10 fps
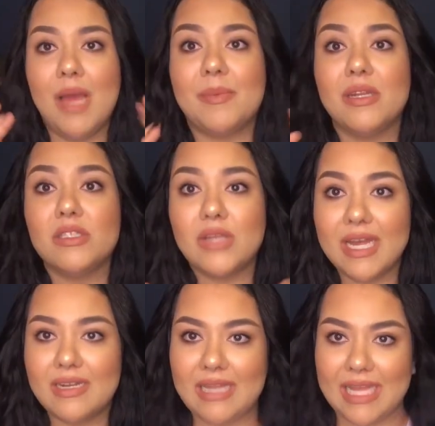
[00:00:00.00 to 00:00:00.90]
I'm gonna
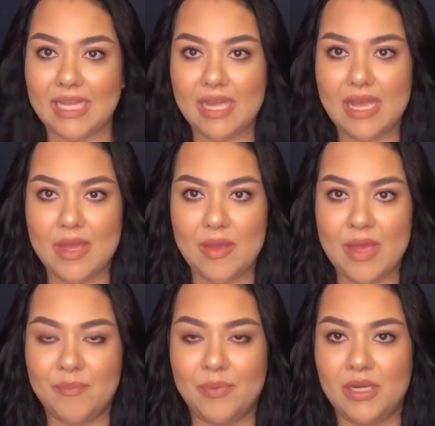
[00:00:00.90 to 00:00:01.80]
try to like
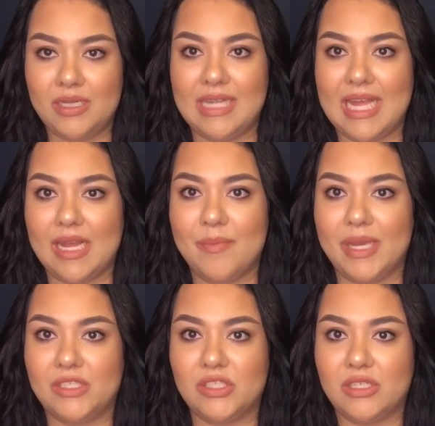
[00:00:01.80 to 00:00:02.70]
input like a
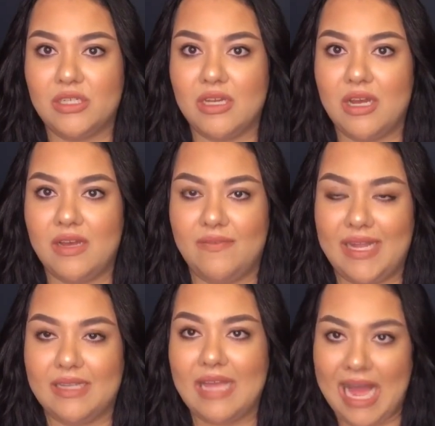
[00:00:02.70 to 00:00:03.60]
picture of
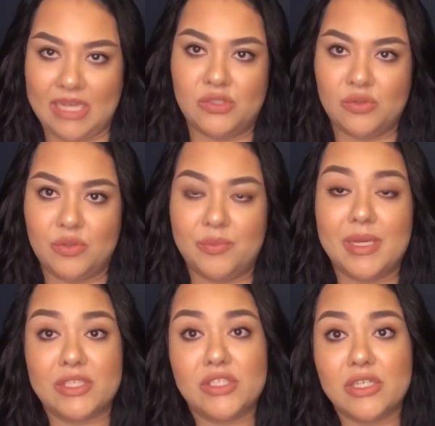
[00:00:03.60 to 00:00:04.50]
like the actual
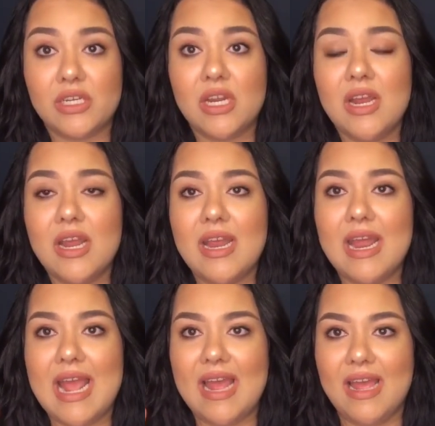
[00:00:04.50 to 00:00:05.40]
picture
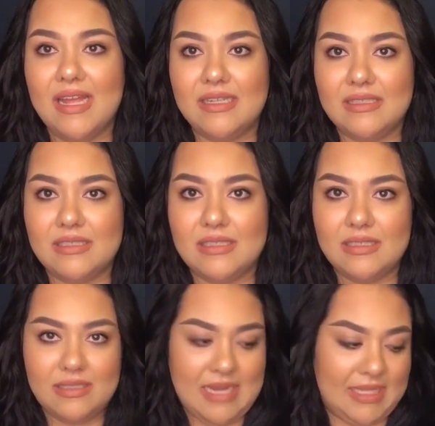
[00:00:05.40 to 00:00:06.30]
and
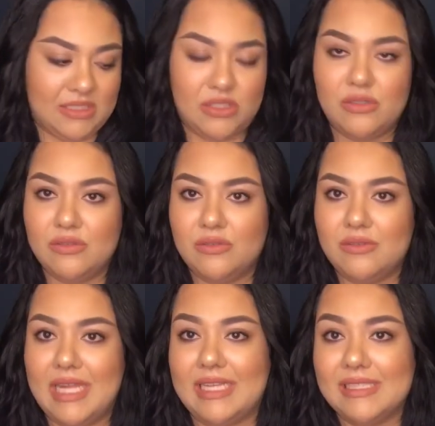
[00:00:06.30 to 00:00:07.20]
next
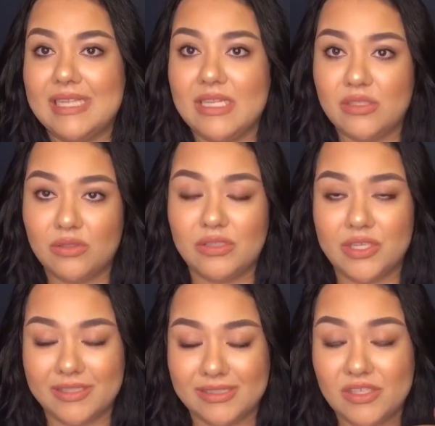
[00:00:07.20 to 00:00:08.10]
to like the tattoo,
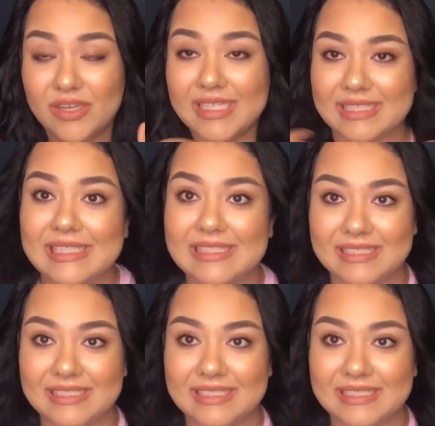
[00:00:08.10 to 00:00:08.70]
so you guys can